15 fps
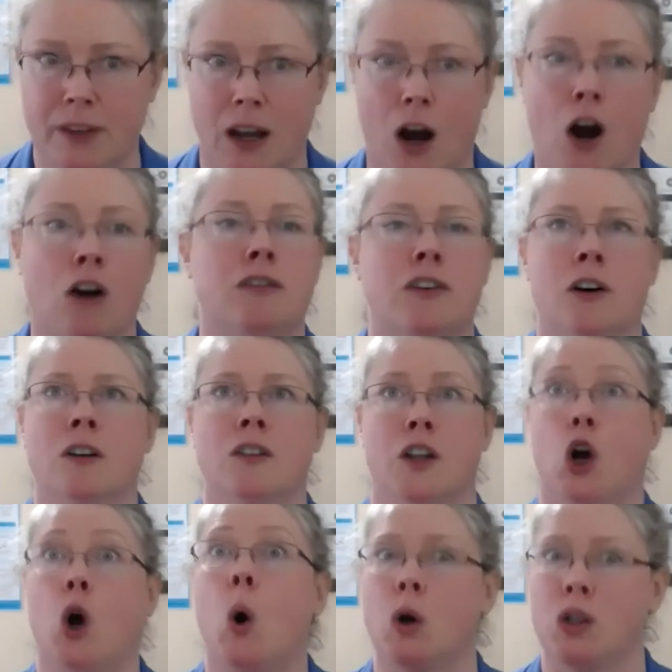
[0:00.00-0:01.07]
over the
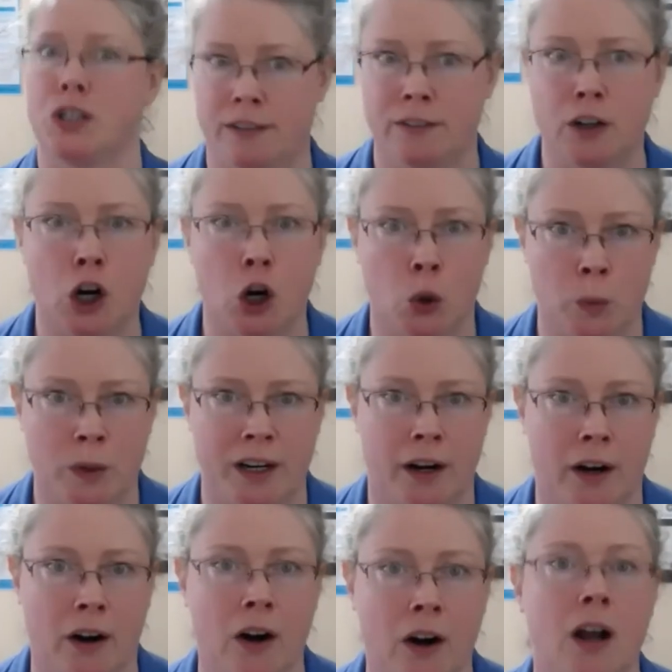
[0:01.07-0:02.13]
course of a
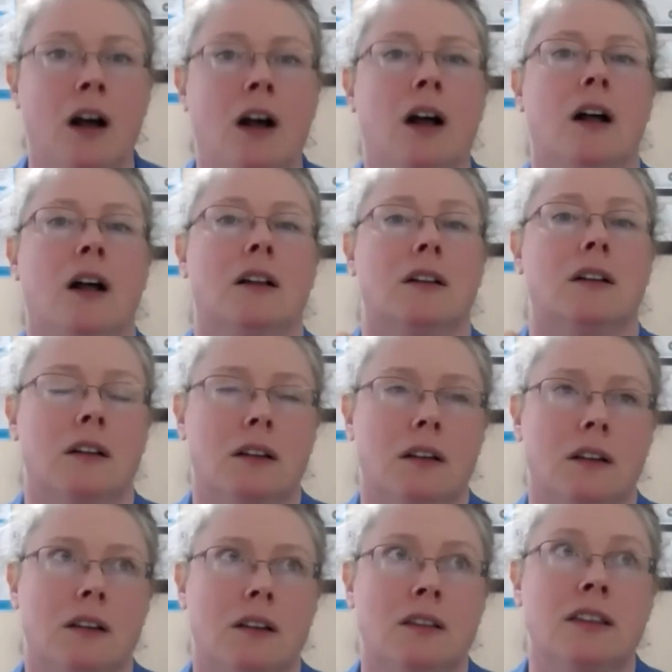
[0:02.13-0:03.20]
career,
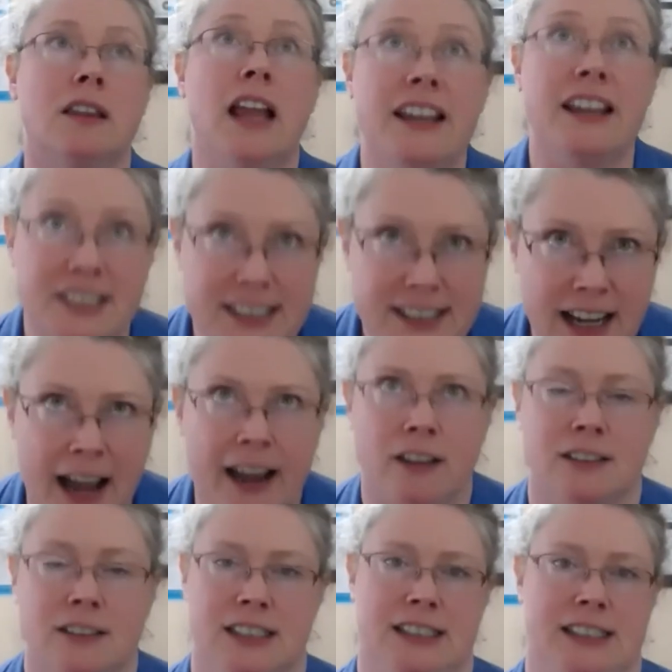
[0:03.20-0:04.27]

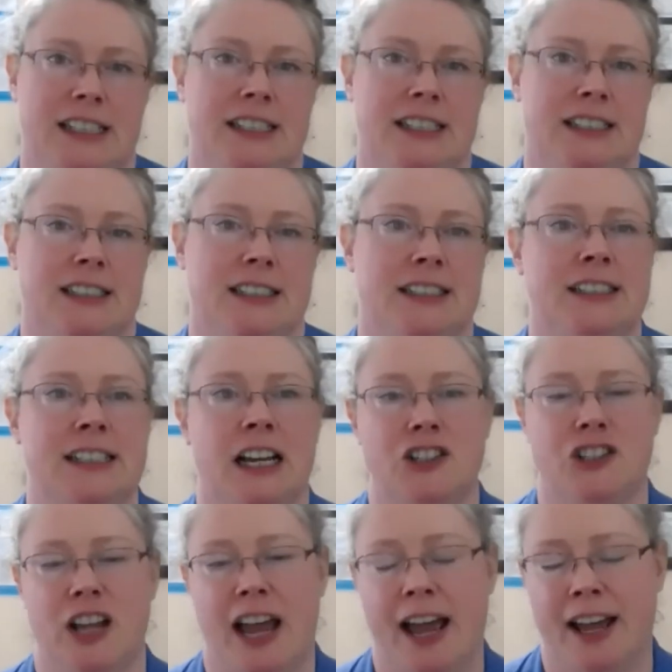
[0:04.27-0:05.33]
lifestyle diseases
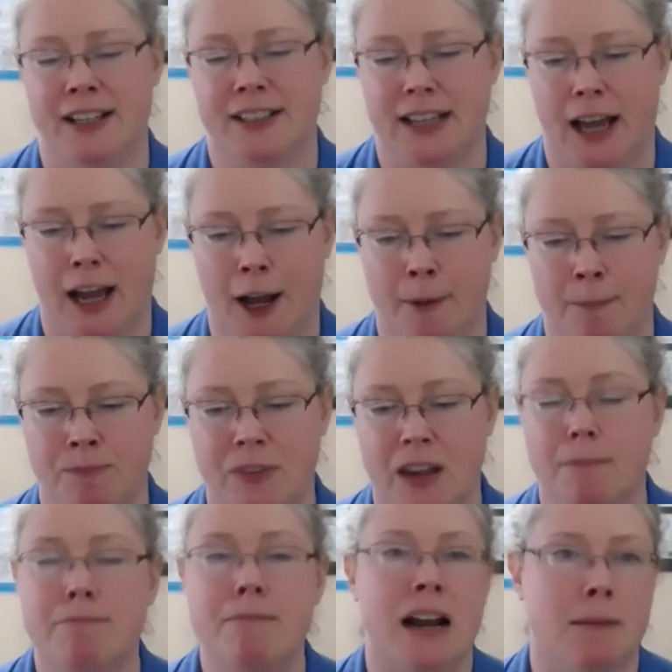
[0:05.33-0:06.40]
such as um,
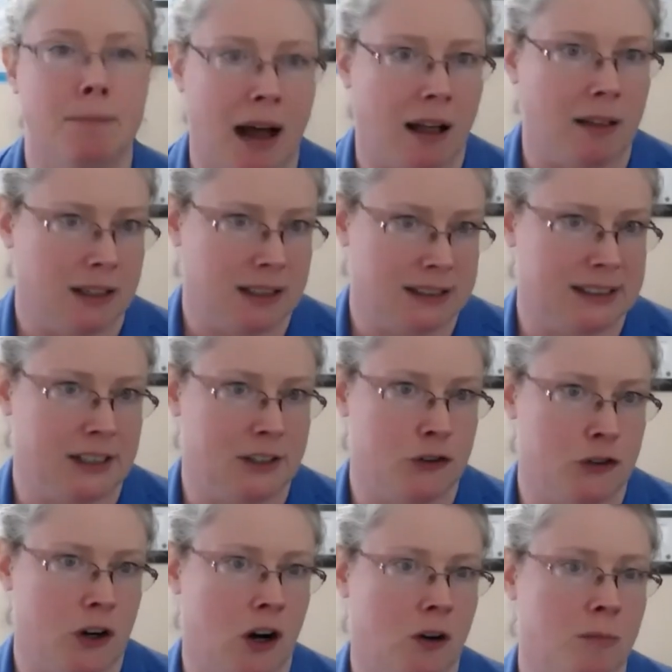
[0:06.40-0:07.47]
metabolic
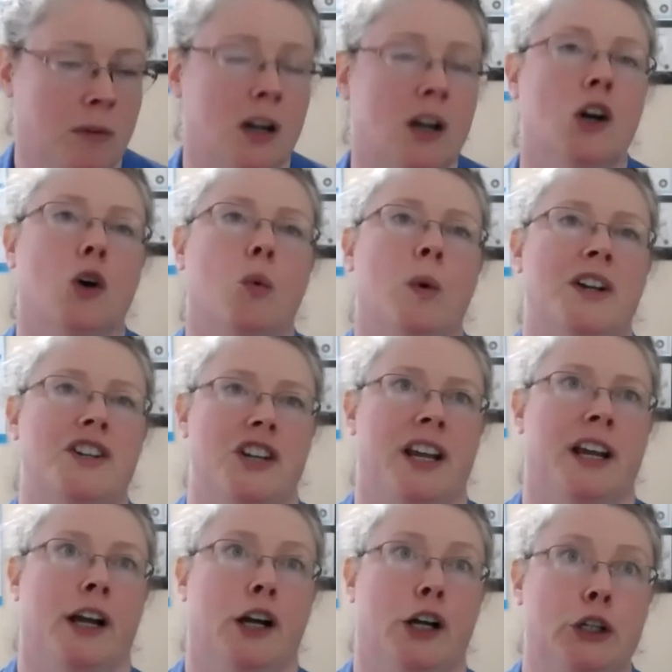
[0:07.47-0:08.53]
syndrome, which
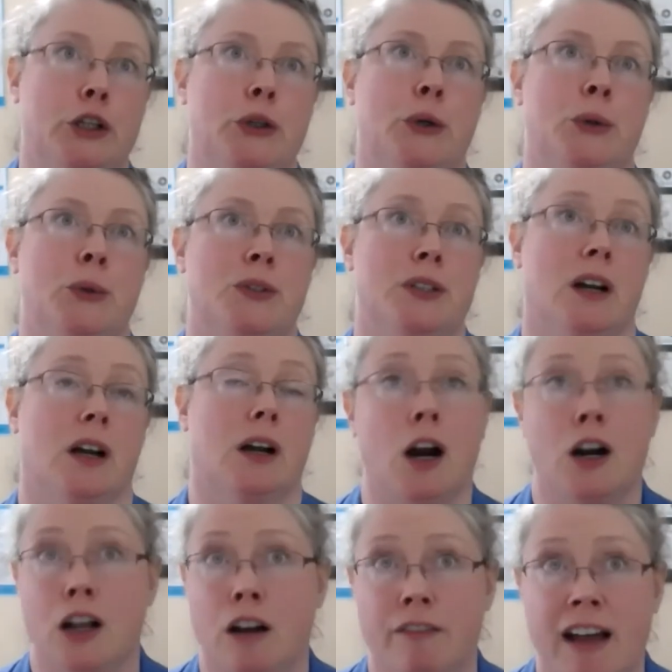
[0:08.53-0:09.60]
includes
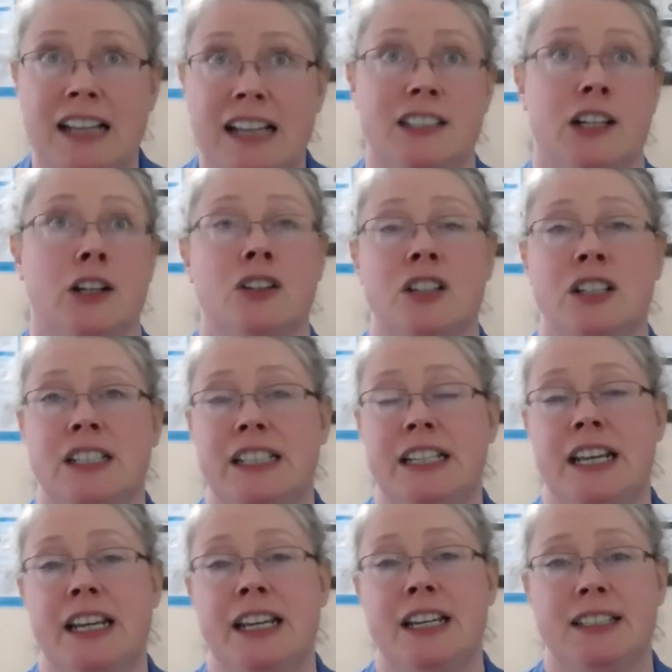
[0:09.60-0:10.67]
cardiovascular
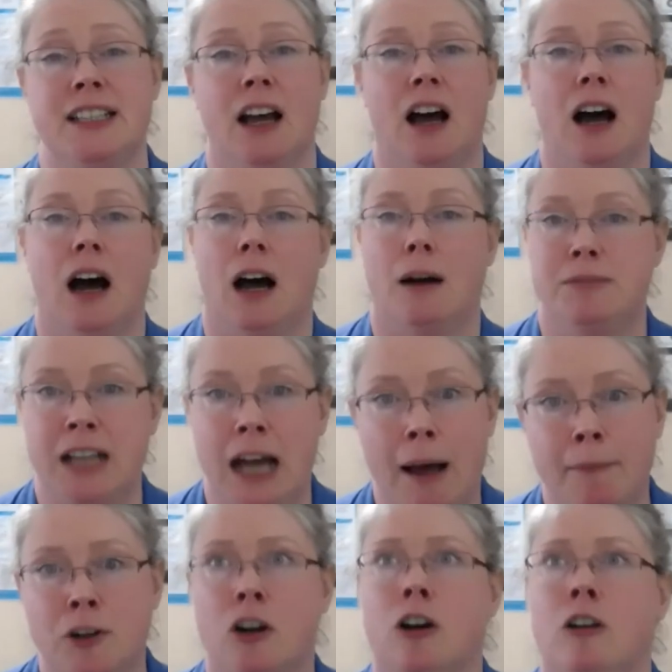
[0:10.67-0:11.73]
disease,
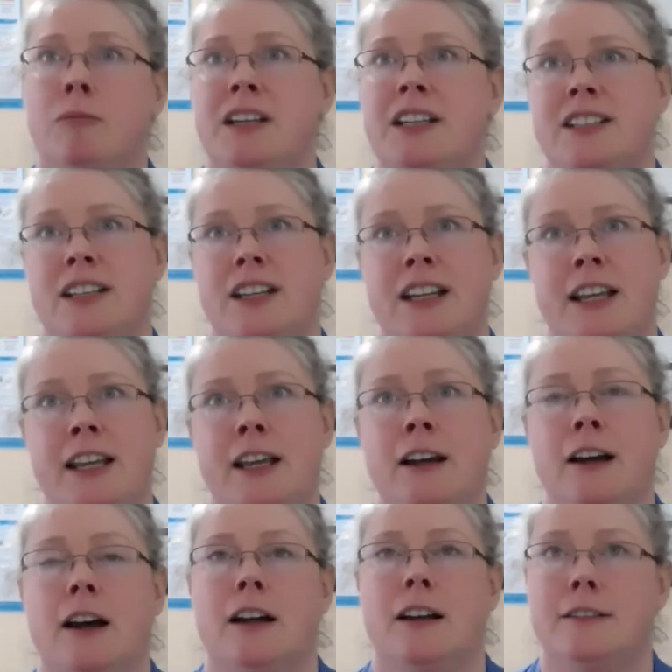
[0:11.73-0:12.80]
abdominal obesity,
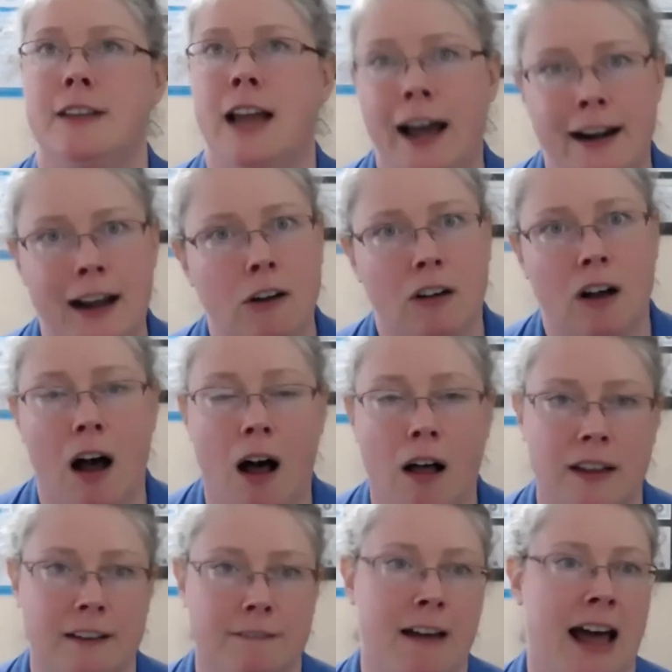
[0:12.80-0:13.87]
non
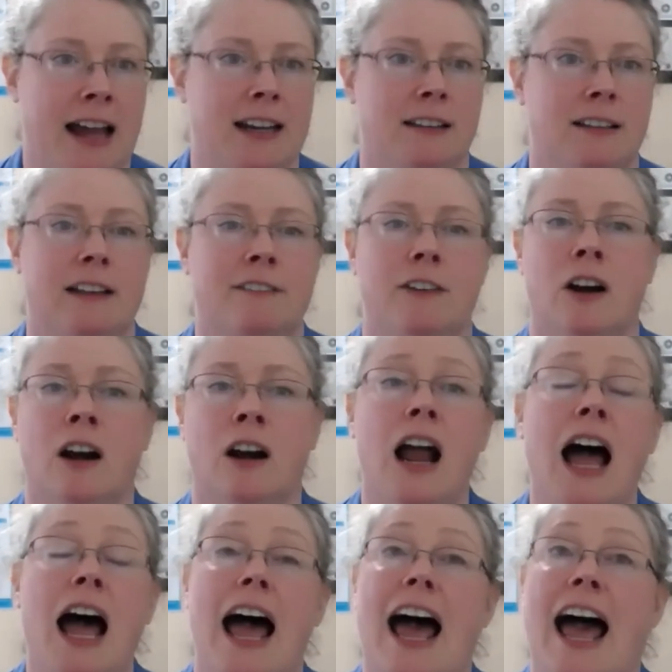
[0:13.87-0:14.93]
alcoholic fatty liver,
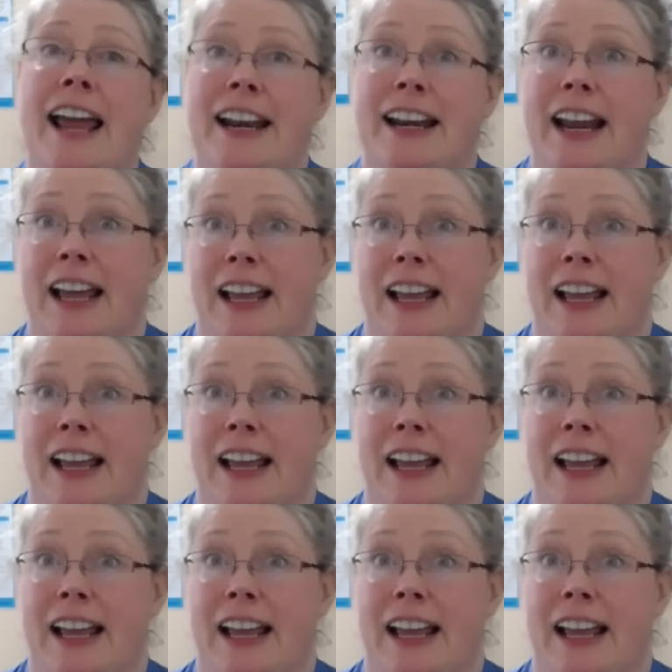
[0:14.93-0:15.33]
and